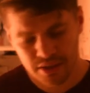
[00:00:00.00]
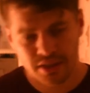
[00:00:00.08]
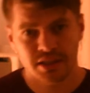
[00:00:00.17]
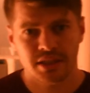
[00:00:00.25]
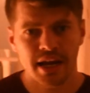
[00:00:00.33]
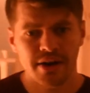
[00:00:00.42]

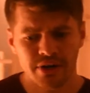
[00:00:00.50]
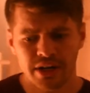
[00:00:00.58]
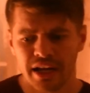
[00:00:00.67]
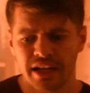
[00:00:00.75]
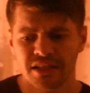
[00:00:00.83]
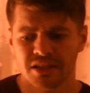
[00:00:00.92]
staring
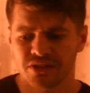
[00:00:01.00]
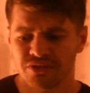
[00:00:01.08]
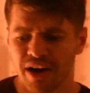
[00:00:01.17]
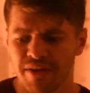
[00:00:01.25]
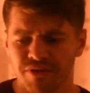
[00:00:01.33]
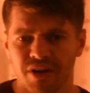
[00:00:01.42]
at his
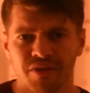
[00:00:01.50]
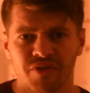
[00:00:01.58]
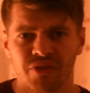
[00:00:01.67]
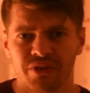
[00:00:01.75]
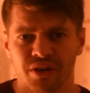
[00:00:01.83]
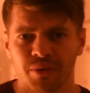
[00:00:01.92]

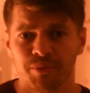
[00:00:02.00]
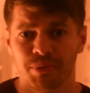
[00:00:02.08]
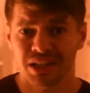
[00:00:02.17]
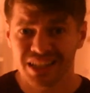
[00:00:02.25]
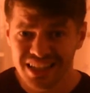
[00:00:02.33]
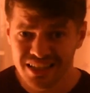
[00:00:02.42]
grandfather in
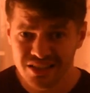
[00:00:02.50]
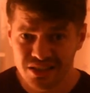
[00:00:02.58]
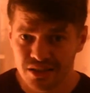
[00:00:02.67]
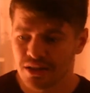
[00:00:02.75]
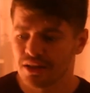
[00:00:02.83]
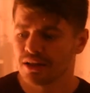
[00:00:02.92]

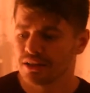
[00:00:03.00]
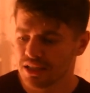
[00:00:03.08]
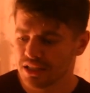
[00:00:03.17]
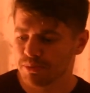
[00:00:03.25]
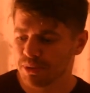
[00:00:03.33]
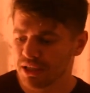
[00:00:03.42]
complete
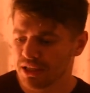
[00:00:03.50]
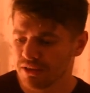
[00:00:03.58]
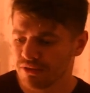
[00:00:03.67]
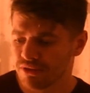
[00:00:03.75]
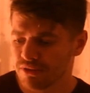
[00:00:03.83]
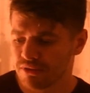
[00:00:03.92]

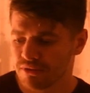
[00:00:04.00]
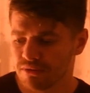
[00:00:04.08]
disbelief.